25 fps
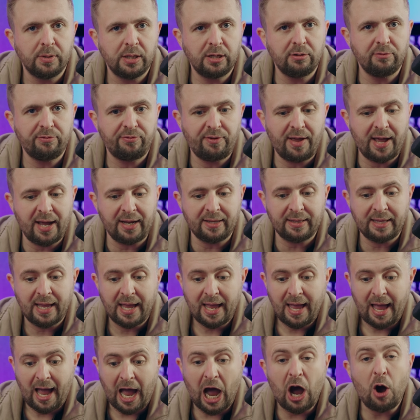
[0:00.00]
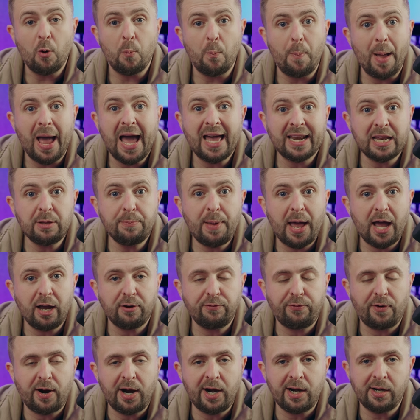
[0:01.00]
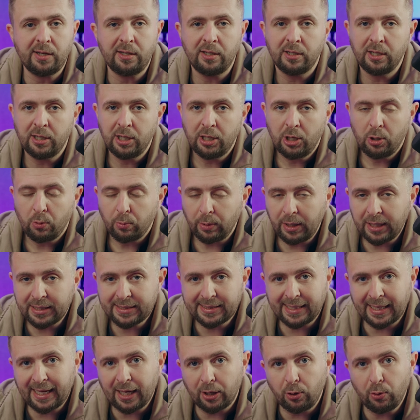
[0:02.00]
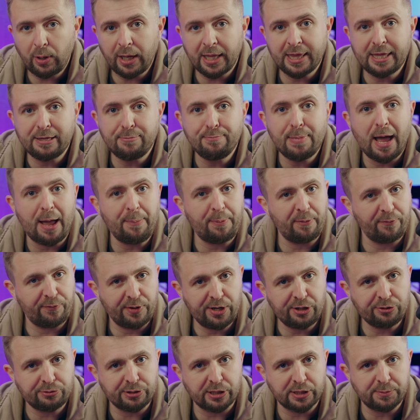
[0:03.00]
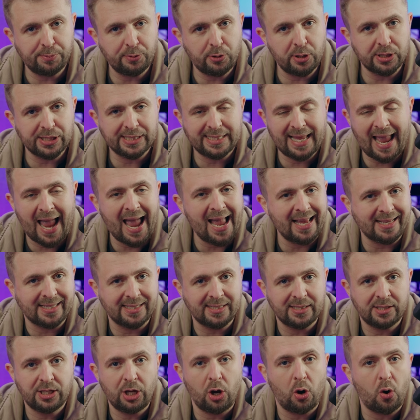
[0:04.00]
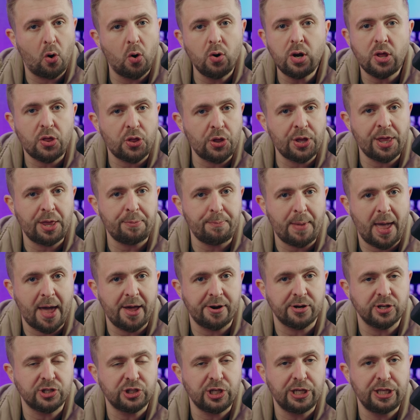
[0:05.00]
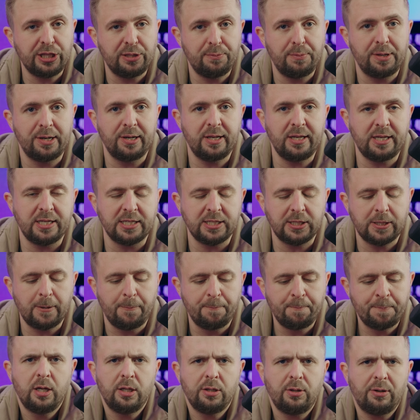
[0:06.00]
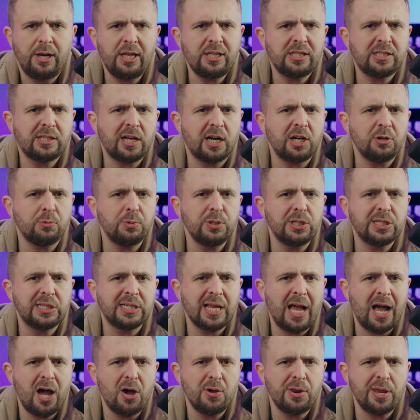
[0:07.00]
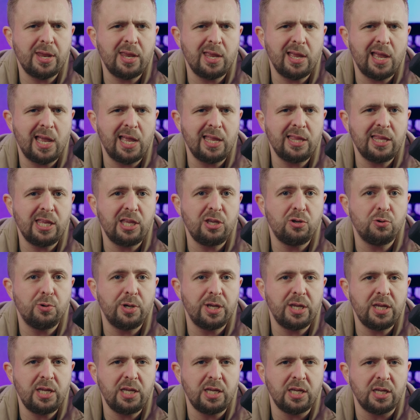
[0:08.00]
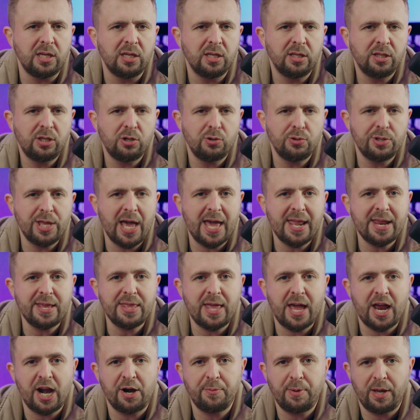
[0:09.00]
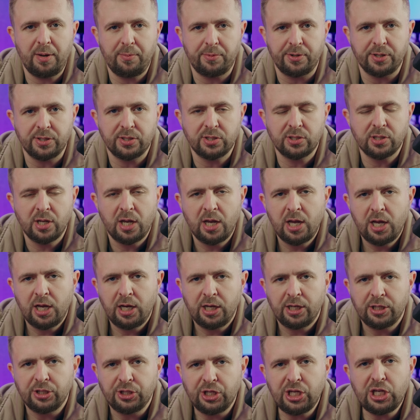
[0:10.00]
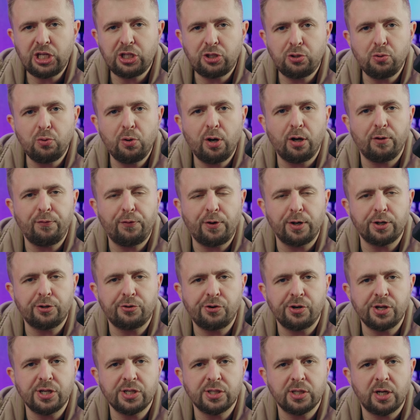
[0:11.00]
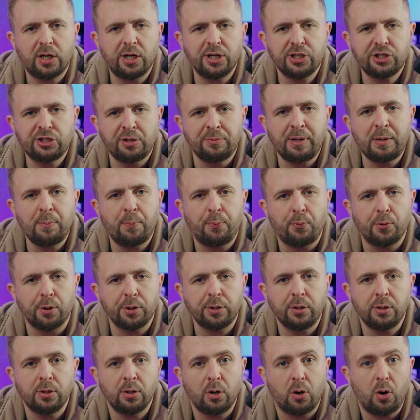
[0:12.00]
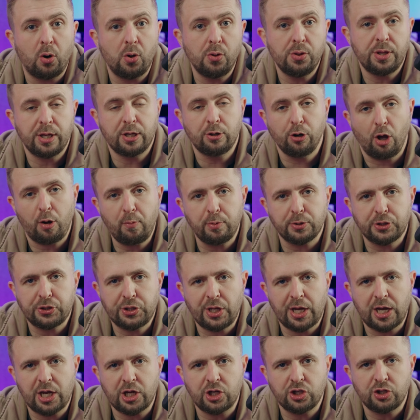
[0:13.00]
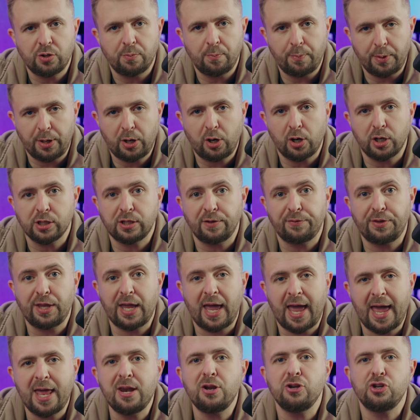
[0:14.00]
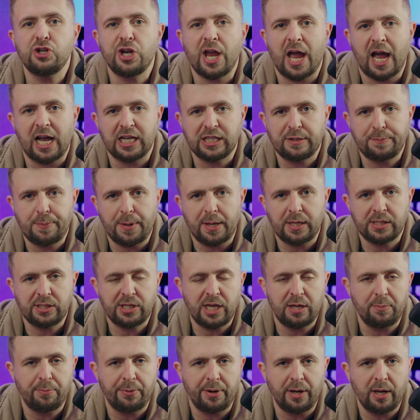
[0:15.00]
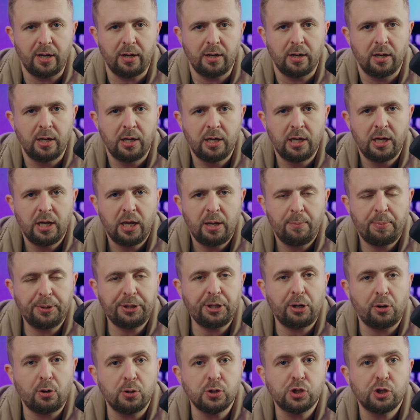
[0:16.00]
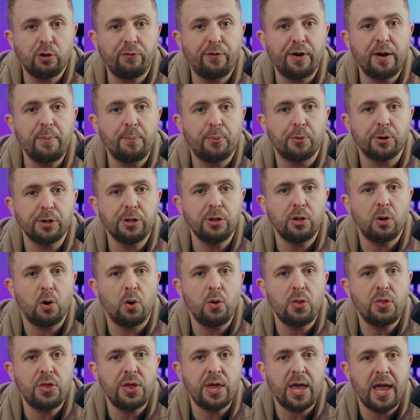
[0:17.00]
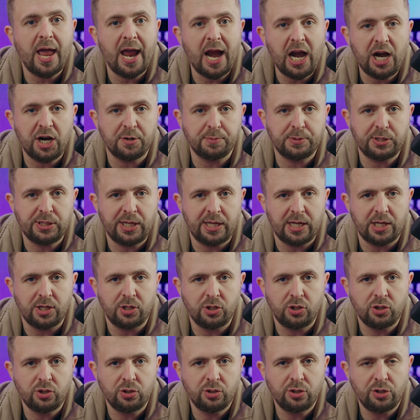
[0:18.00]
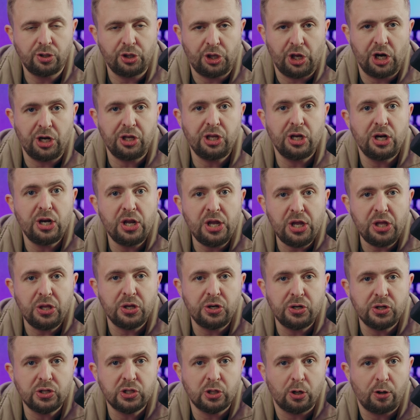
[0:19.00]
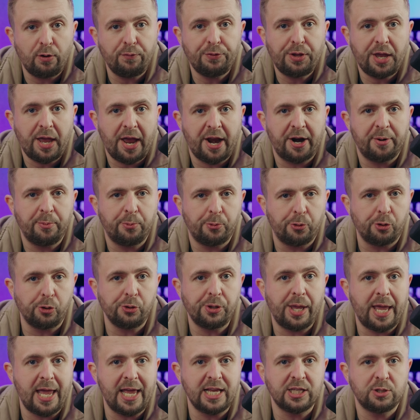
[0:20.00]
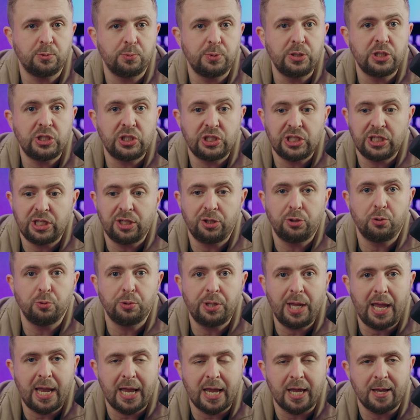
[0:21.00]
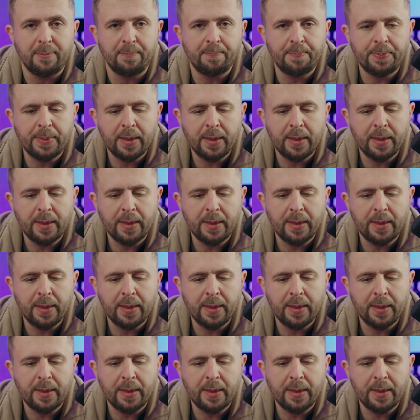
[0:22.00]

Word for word: In fact, how bad it backfired? Well, let's take a look at the map of interest because that's the only thing that matters in the Middle East. Now, let's start with Saudi and the UAE, the United Arab Emirates. These two Gulf countries are extremely important on the global stage because of the energy aspects they bring, but they're also very important on the Arab stage. They're the leaders of the Arab world as we see it today.